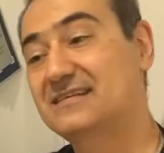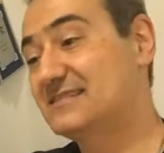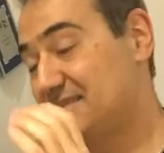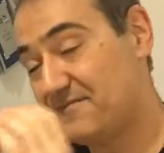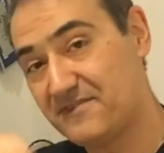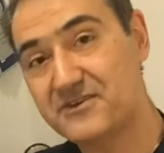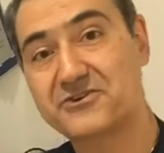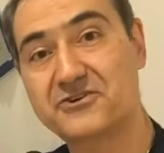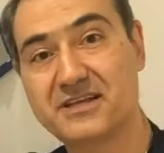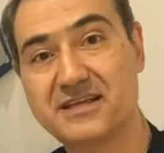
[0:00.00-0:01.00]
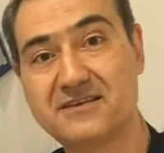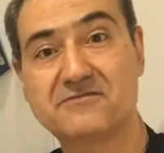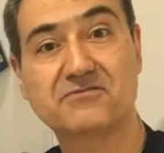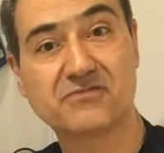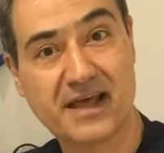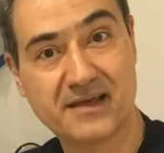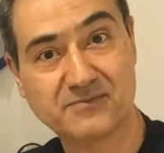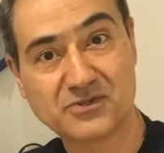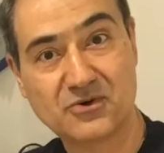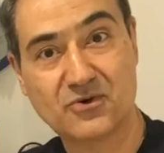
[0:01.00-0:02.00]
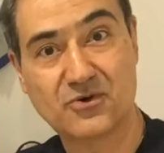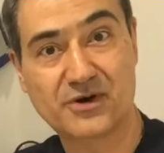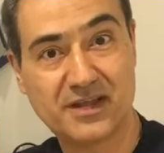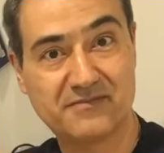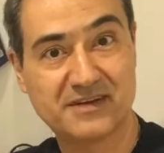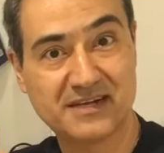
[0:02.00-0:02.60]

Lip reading: severely inflamed or even